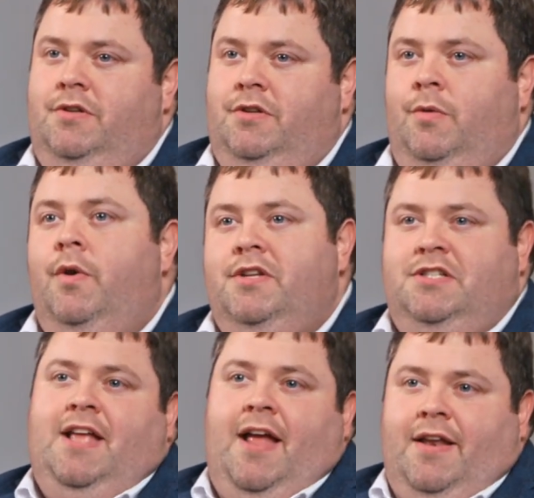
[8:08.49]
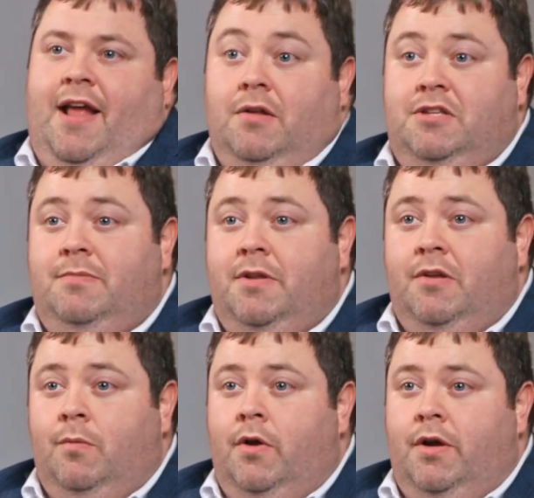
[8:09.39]
you understand how
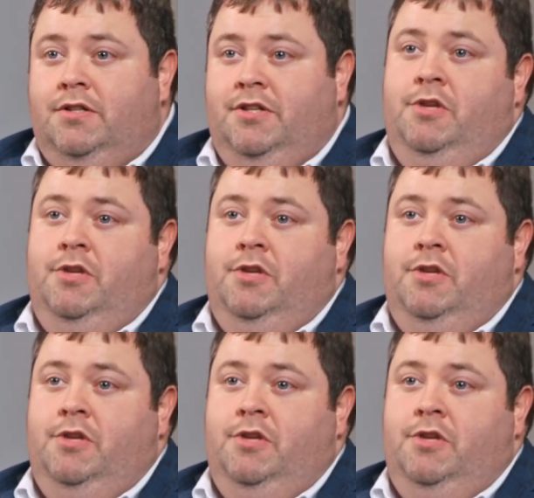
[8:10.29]
DPD works,